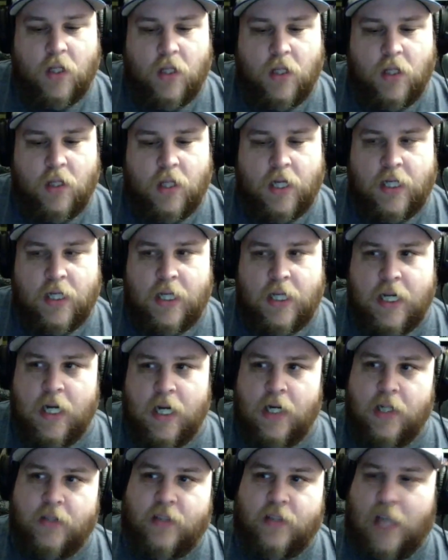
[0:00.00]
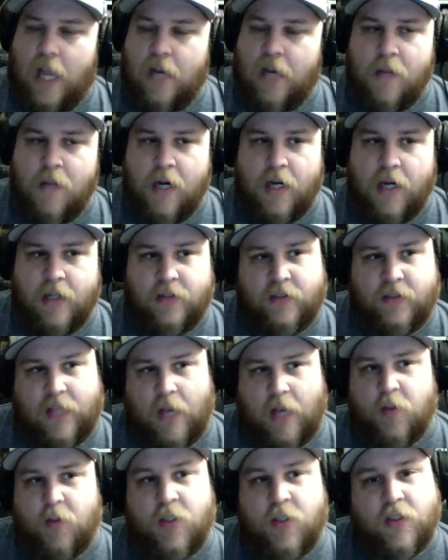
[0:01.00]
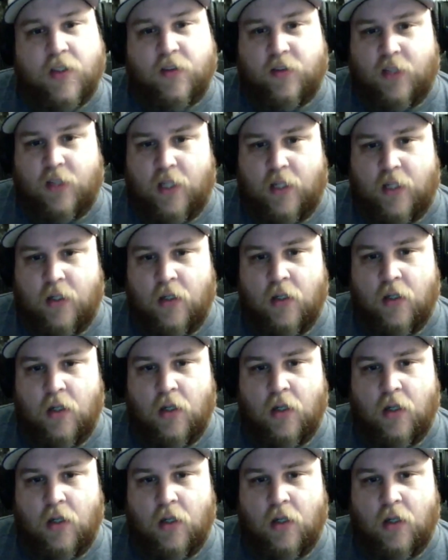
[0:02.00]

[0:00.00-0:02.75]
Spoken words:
they needed a 10-minute establishing scene